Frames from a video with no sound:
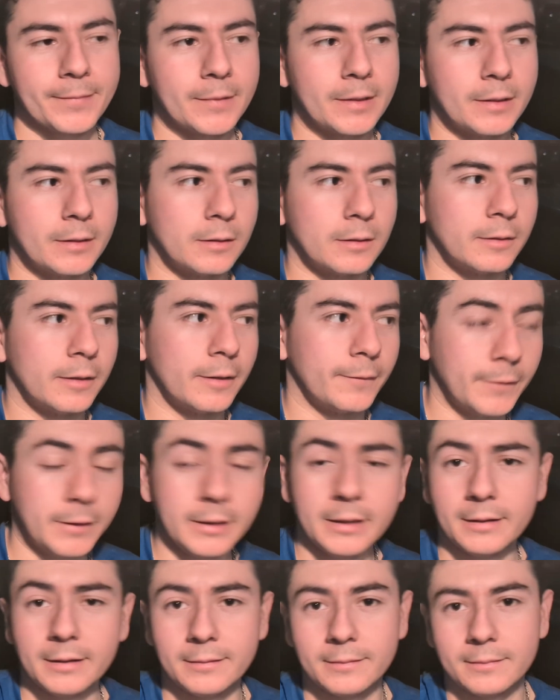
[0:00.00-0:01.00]
You know, if you
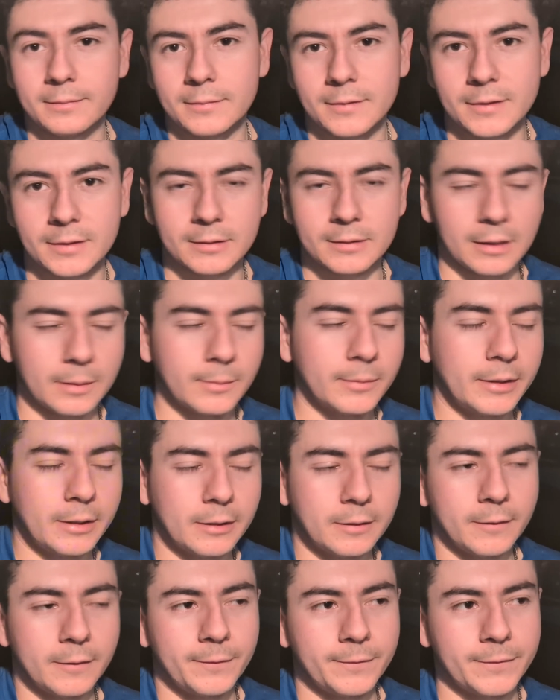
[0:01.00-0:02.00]
need some, you
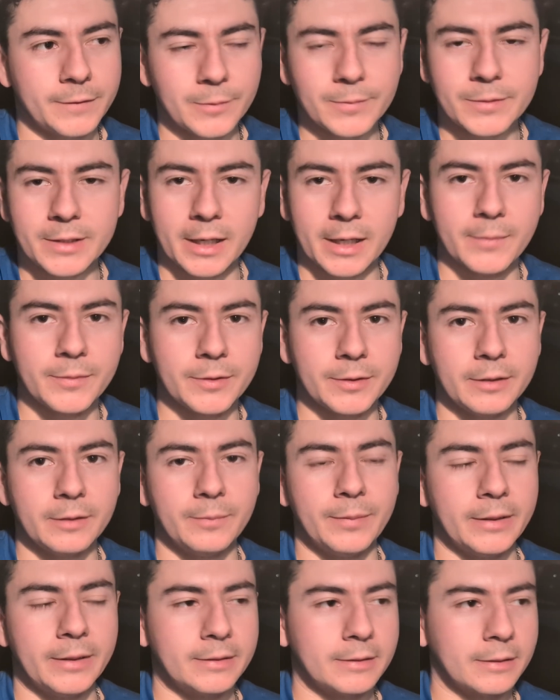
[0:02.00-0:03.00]
know, if sometimes you need
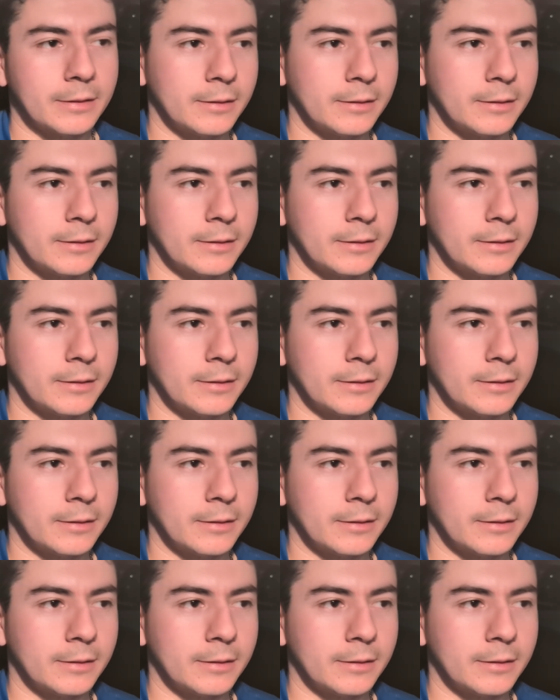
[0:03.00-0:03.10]
pizza,